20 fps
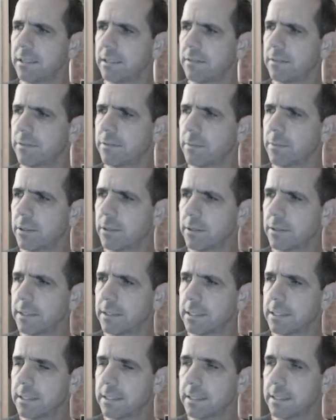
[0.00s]
from a lot of
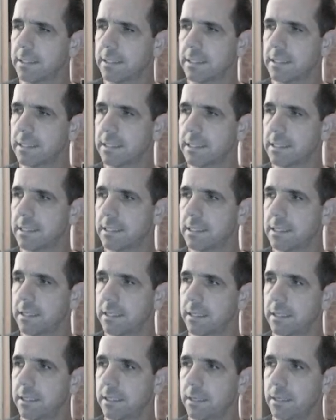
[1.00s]
these studies is
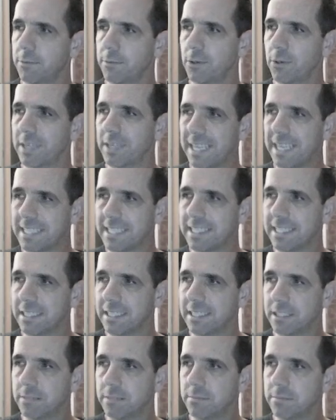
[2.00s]
I'm not getting
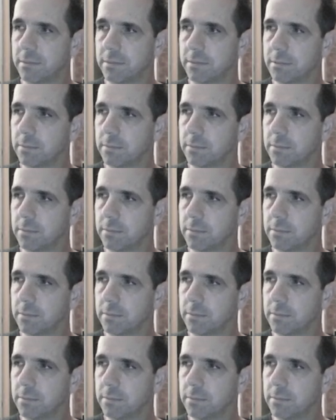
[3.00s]
them,